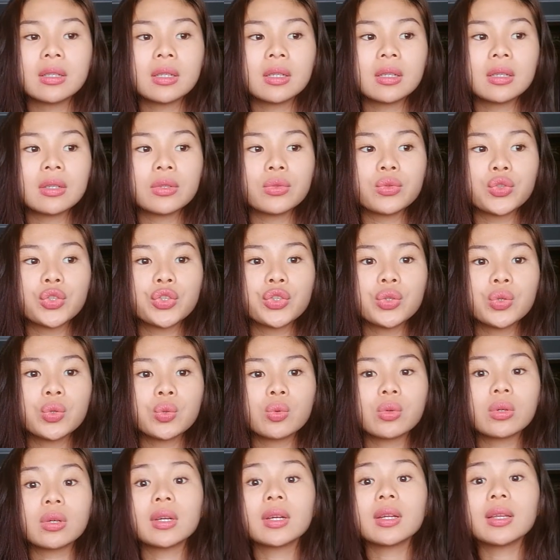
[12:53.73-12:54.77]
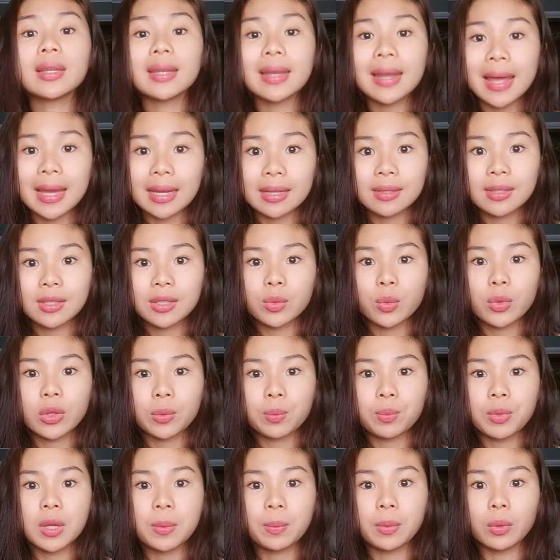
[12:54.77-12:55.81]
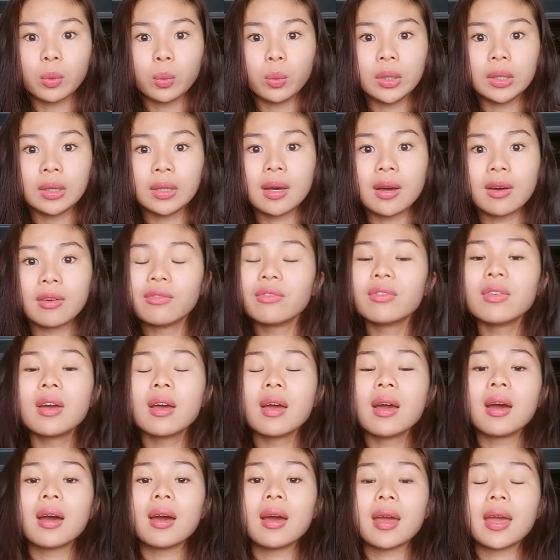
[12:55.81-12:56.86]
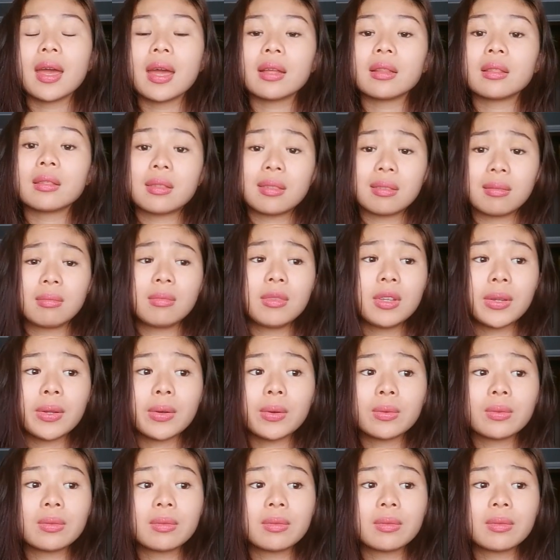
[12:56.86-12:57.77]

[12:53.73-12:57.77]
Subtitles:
We have today to connect with the people we love.